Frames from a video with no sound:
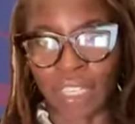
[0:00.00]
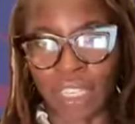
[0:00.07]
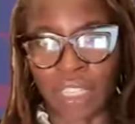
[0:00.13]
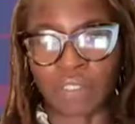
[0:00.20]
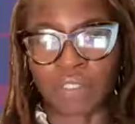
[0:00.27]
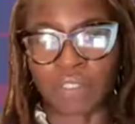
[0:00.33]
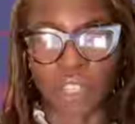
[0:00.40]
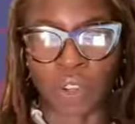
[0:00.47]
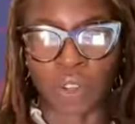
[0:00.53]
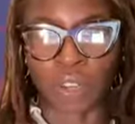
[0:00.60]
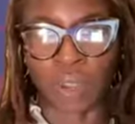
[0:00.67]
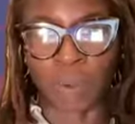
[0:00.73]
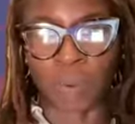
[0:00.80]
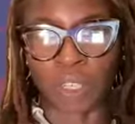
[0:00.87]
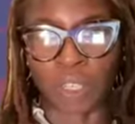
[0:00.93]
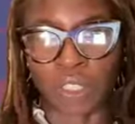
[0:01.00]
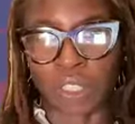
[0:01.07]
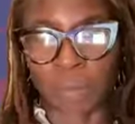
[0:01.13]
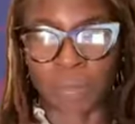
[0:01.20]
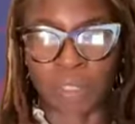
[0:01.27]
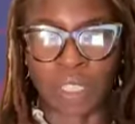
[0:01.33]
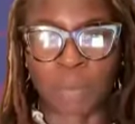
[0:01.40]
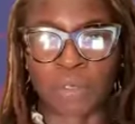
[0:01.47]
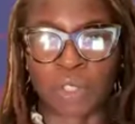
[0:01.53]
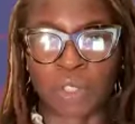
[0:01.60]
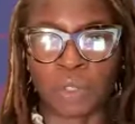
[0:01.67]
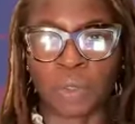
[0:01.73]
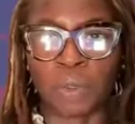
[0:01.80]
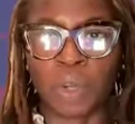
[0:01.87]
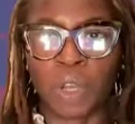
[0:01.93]
And then if so, like what are some steps
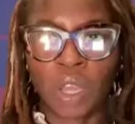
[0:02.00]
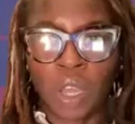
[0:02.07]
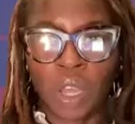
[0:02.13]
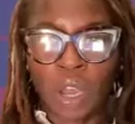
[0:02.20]
you